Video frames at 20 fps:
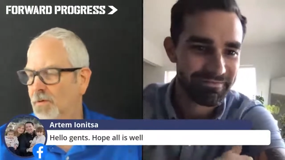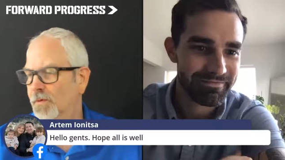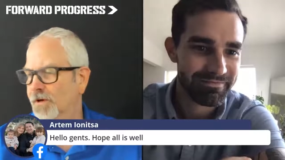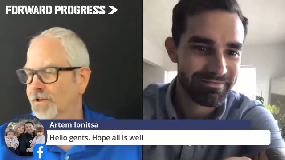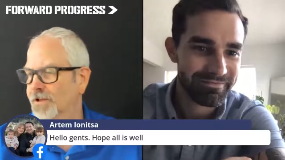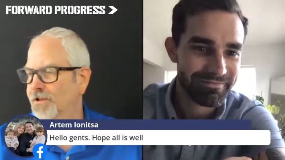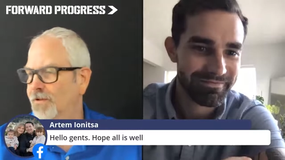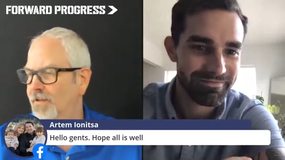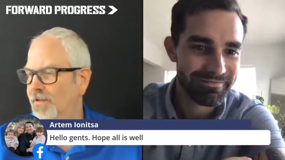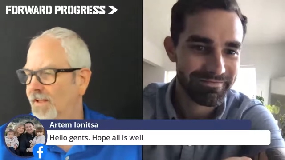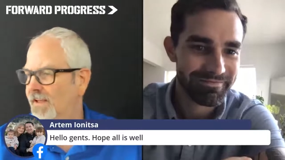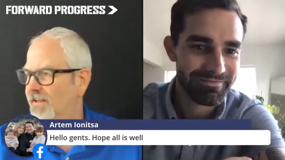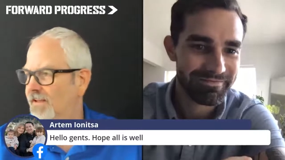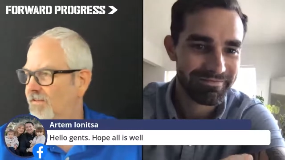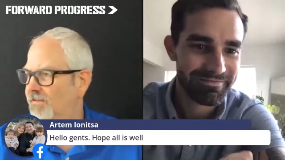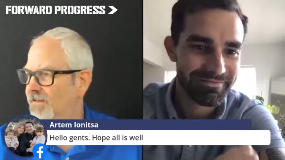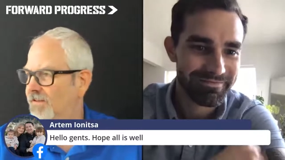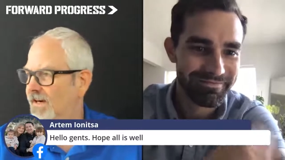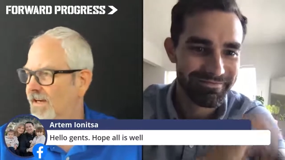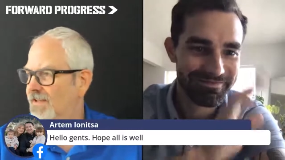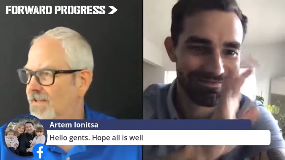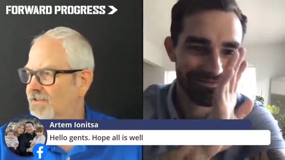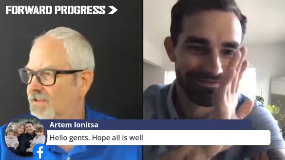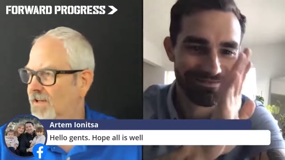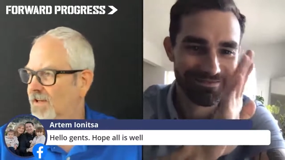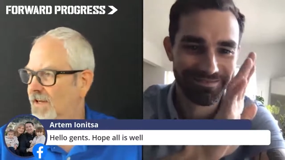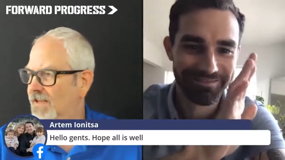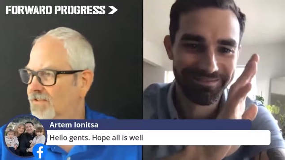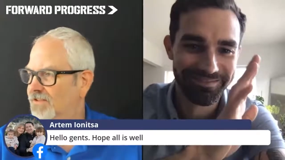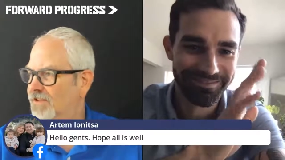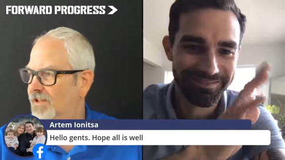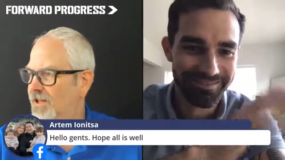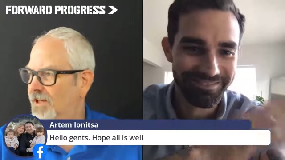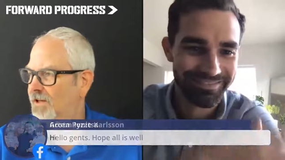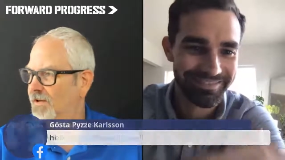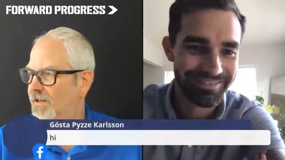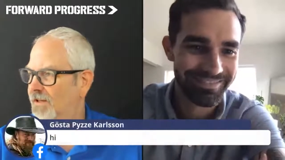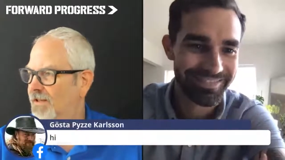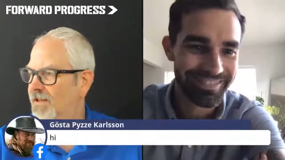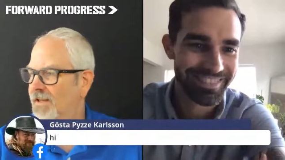Speaker 1: you live, right? So how's it
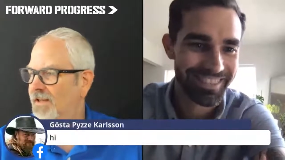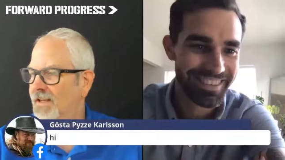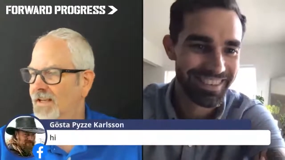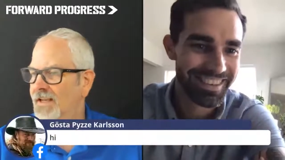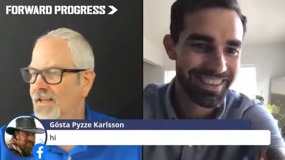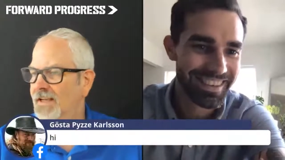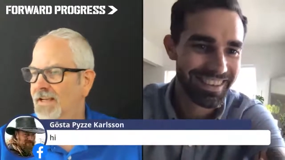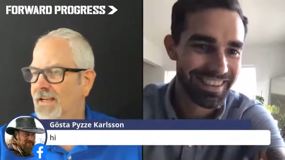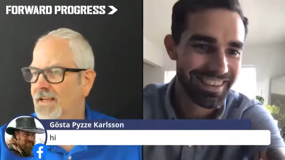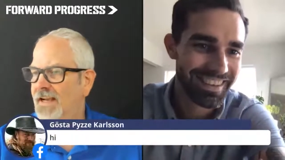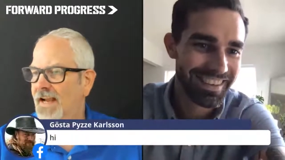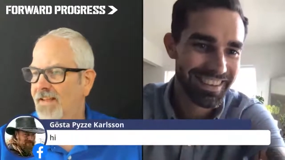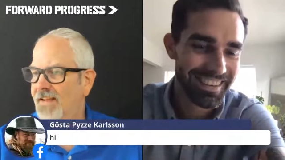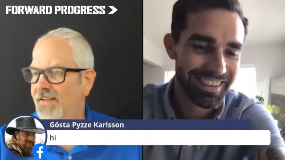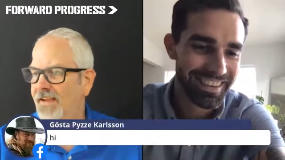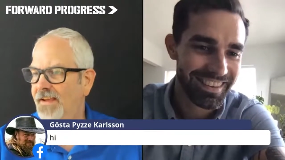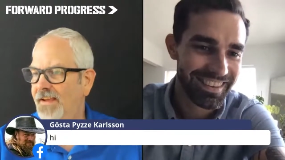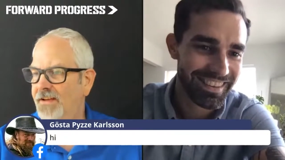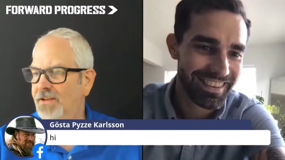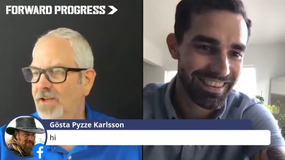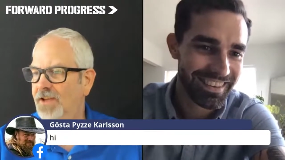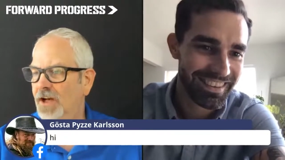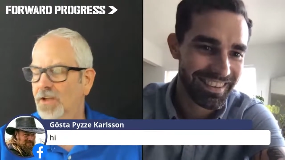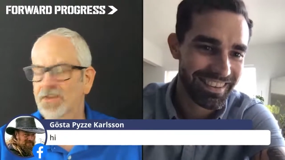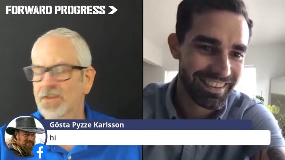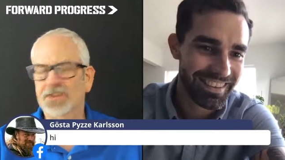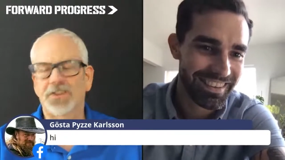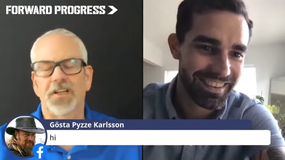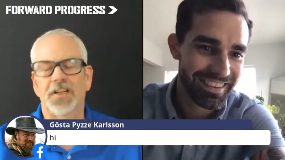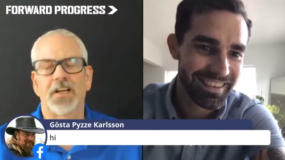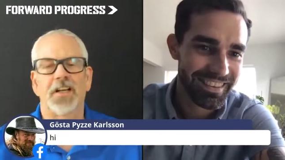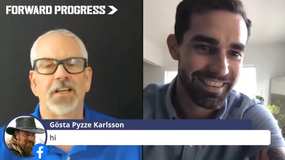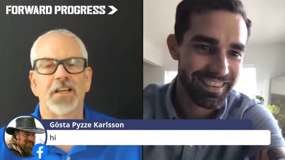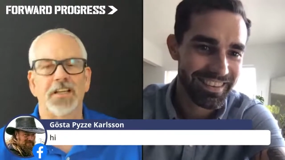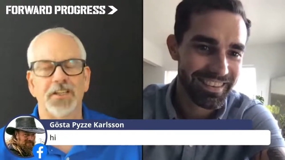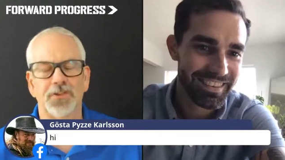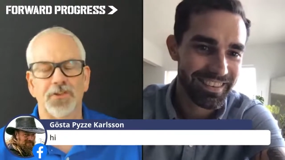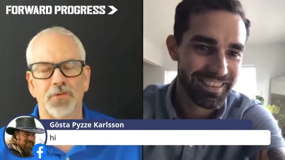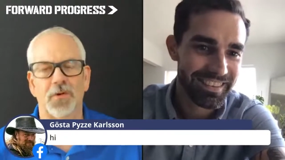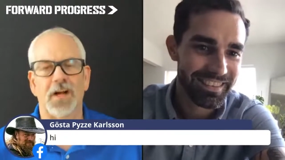going? And then Gosta
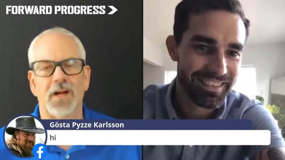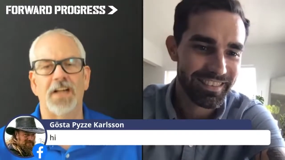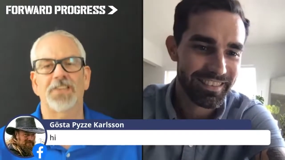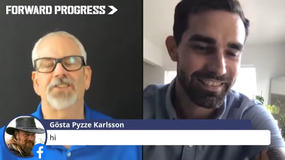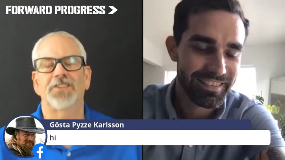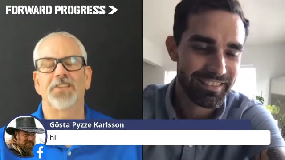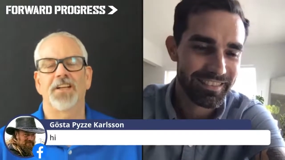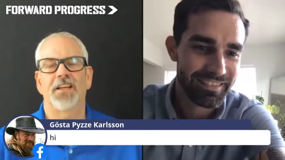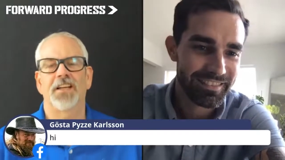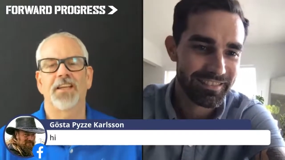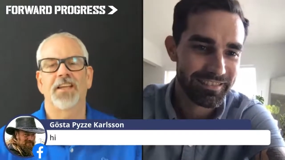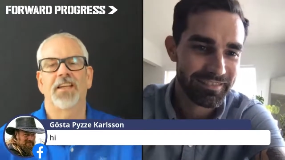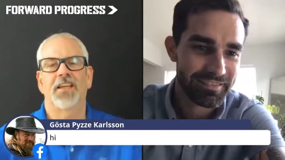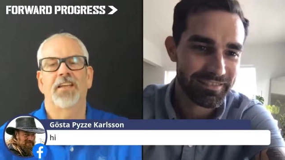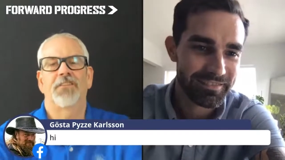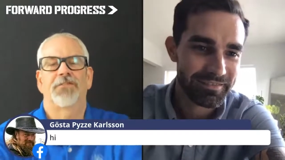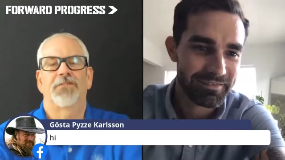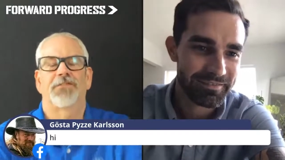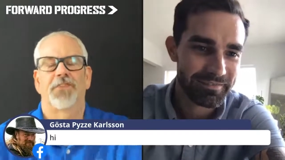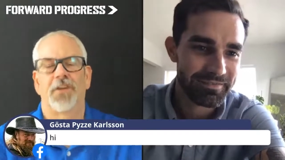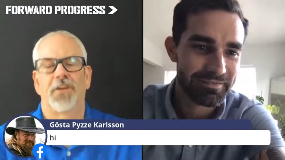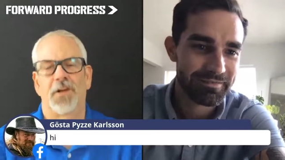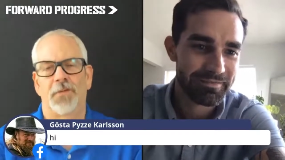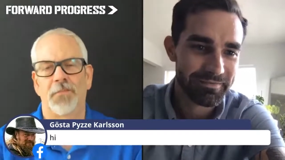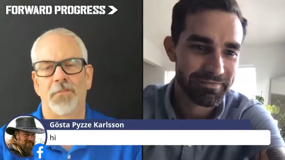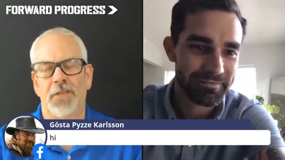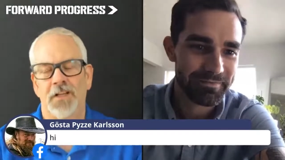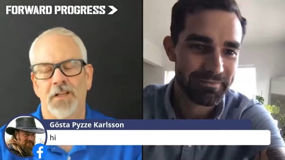is watching again from